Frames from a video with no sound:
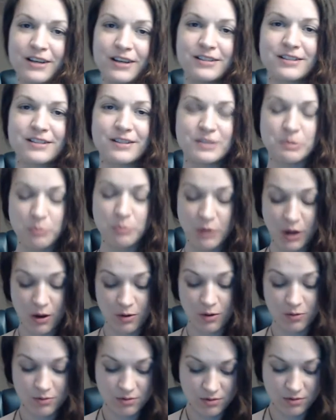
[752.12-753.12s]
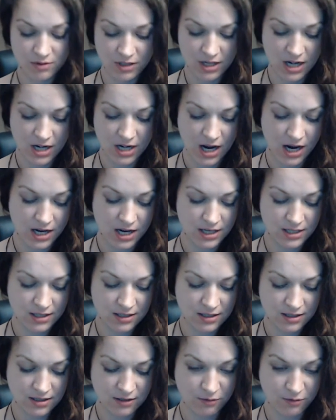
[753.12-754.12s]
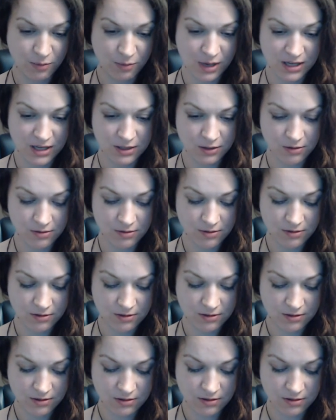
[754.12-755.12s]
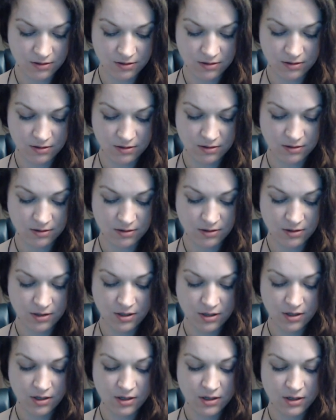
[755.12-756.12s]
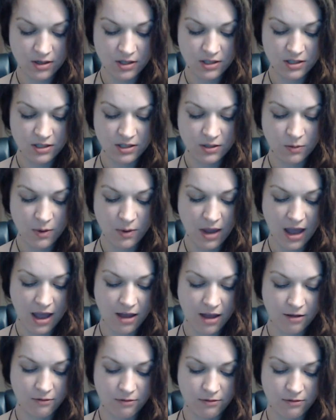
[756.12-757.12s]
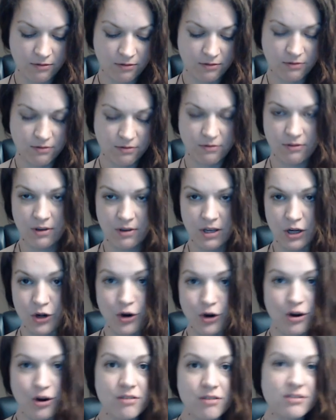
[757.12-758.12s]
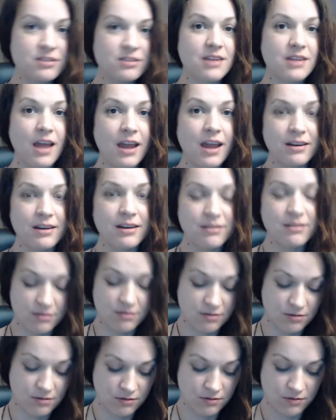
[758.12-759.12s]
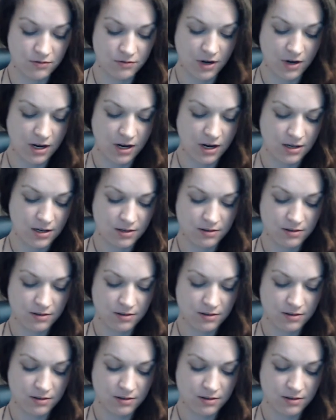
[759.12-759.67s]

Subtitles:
says about the Knight of Pentacles. So we have an earth sign, right?